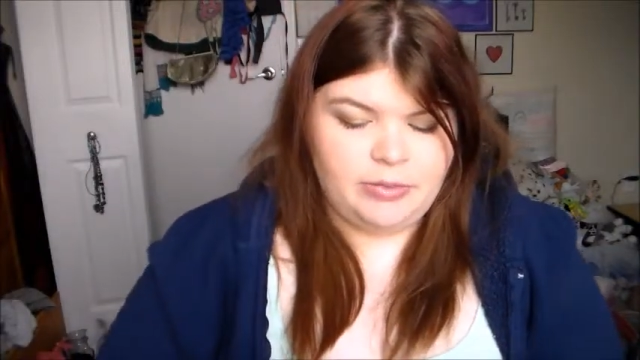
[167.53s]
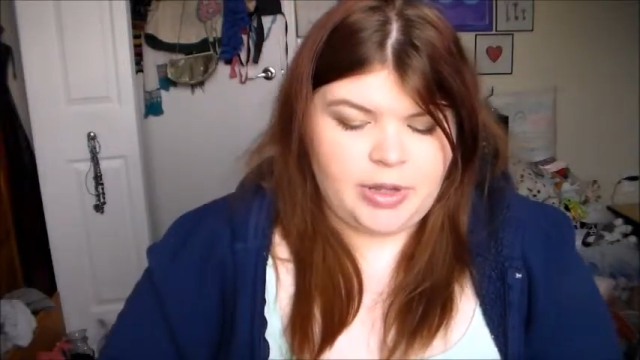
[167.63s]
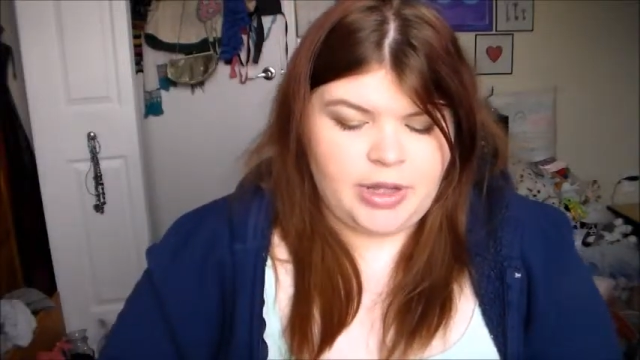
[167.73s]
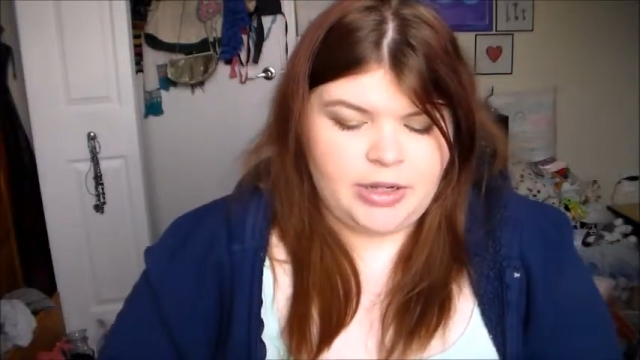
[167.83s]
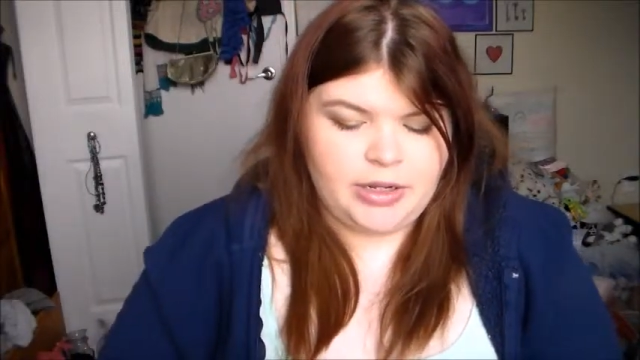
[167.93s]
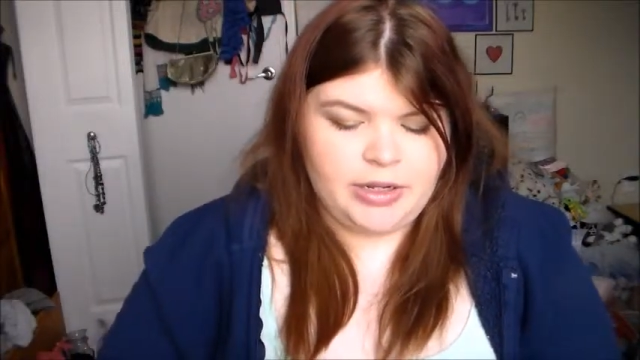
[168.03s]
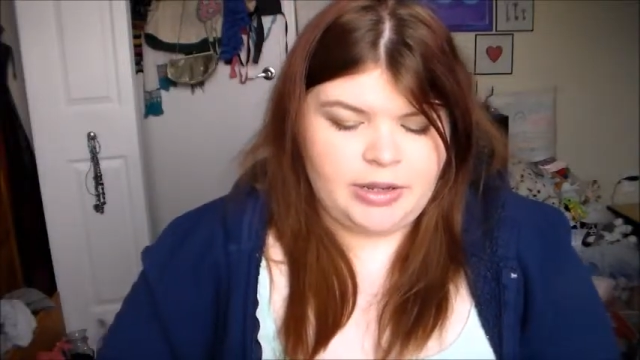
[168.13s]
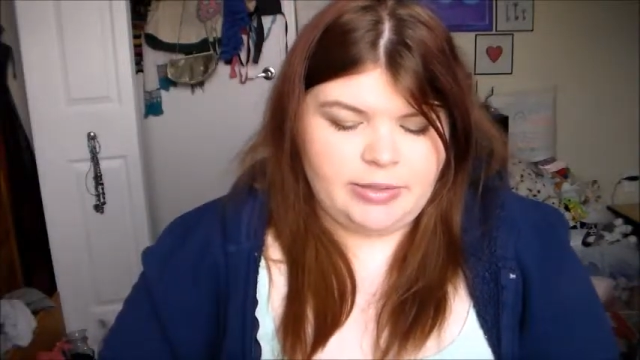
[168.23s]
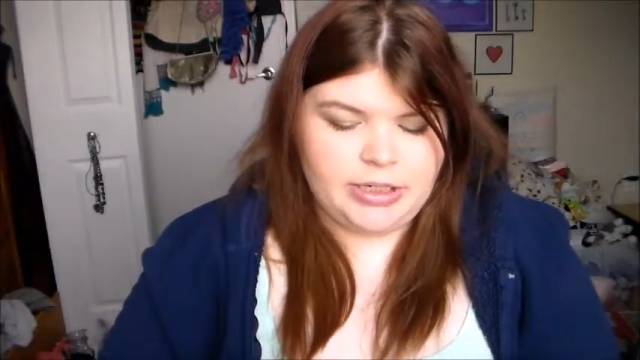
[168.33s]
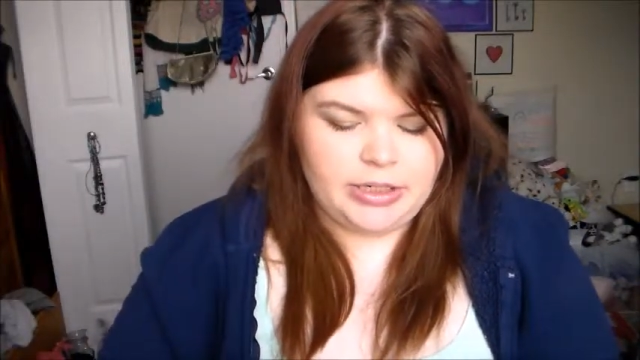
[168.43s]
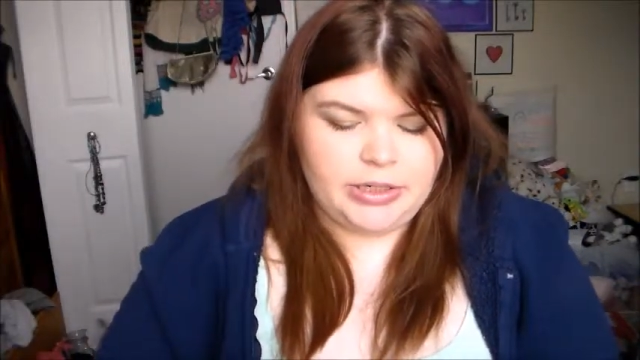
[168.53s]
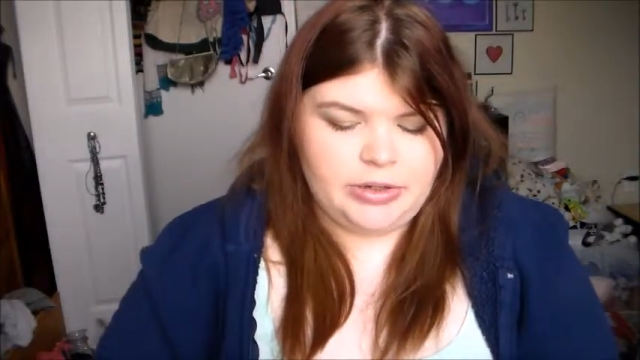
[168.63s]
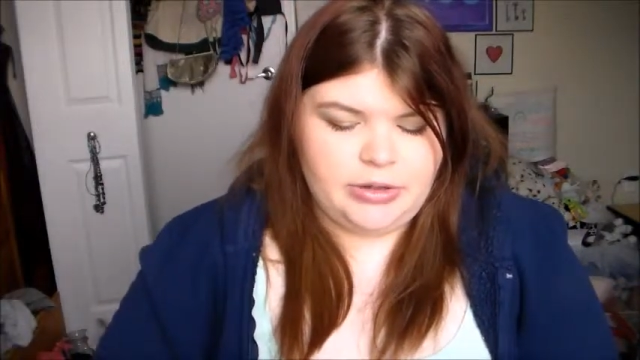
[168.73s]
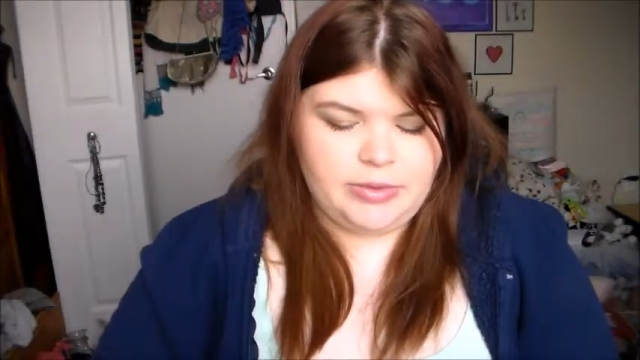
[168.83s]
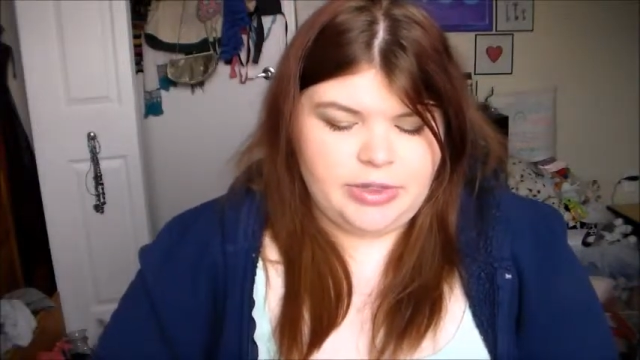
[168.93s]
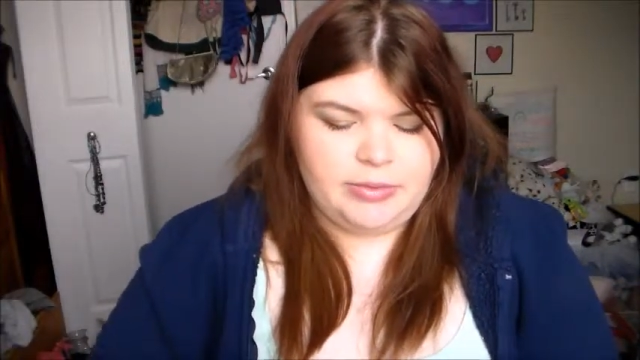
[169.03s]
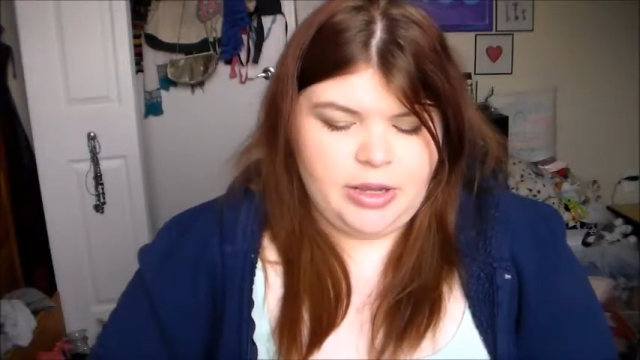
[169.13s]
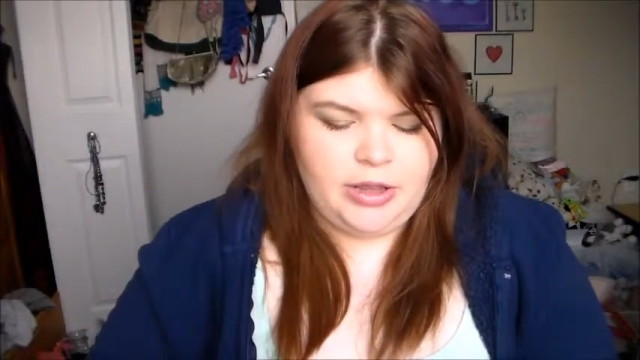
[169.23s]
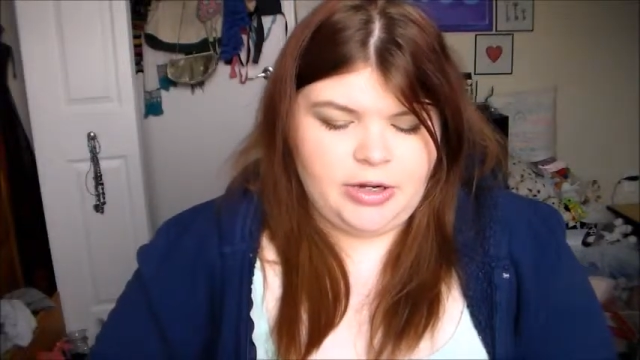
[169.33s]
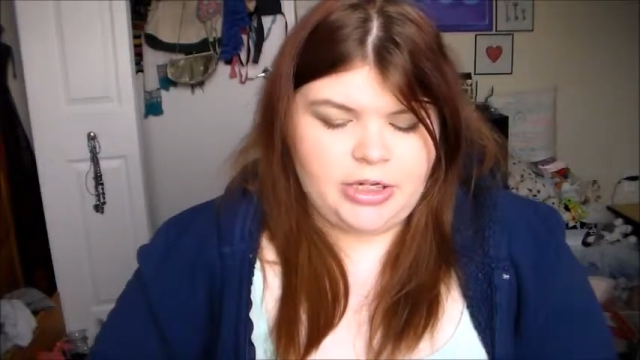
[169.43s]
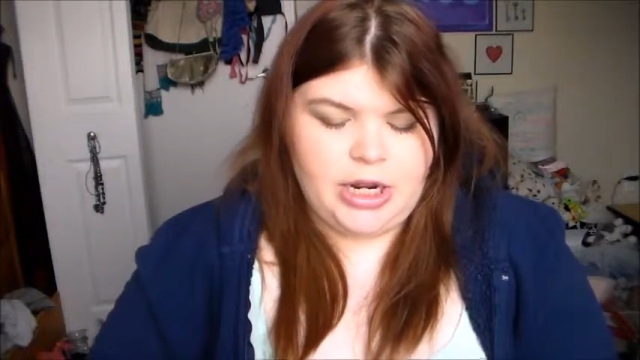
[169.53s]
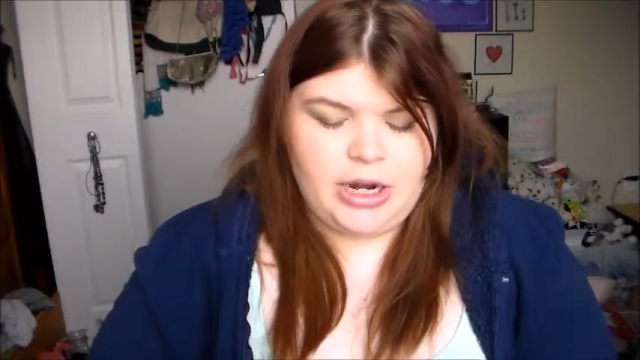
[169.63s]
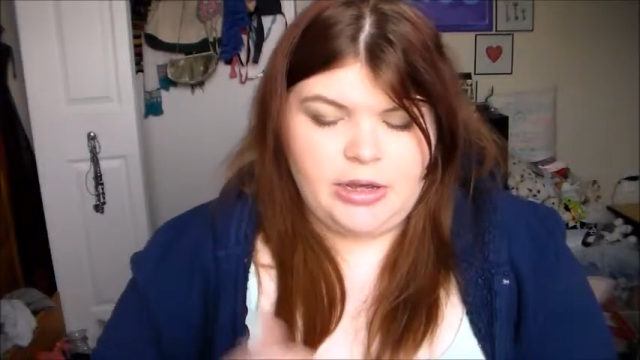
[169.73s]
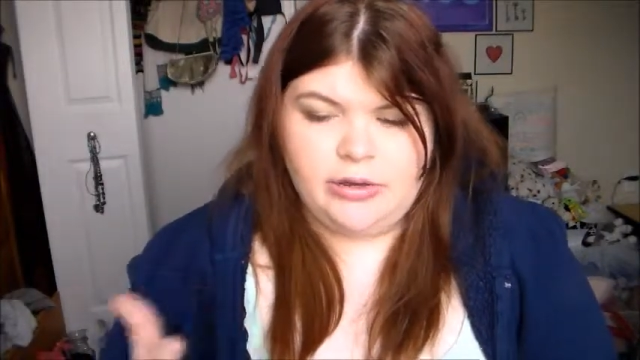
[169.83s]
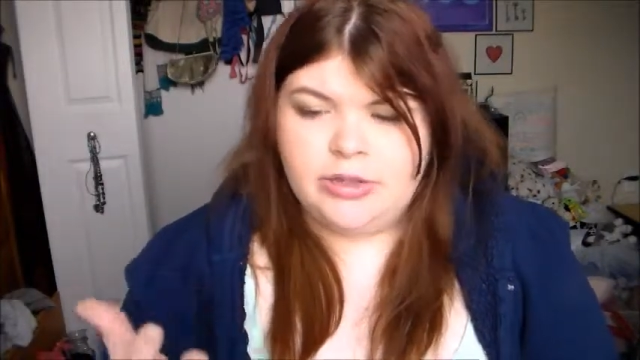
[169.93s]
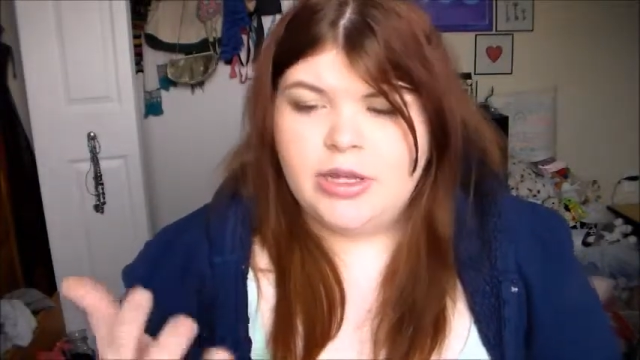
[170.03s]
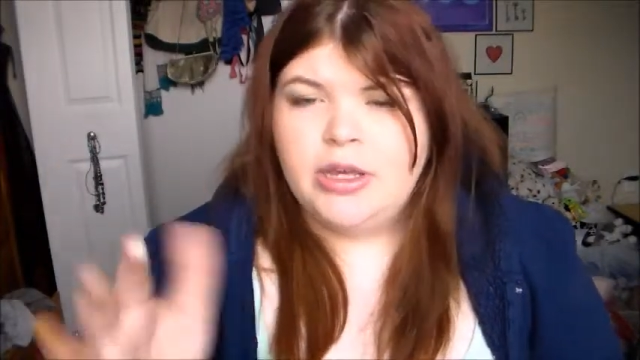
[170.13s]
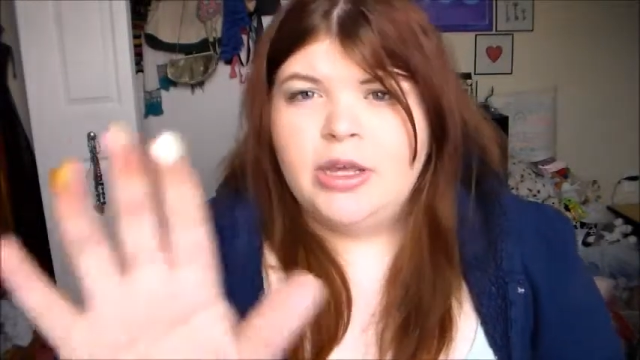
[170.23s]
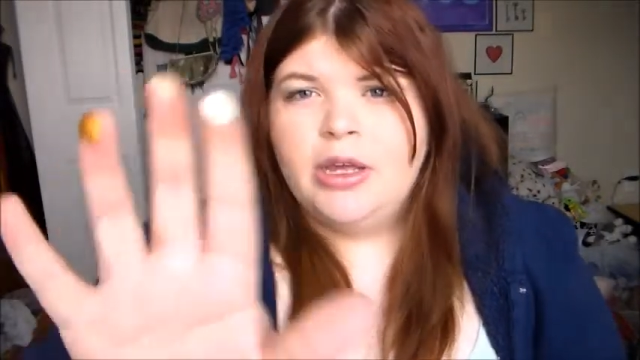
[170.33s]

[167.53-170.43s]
But let me just show you with some other shadows.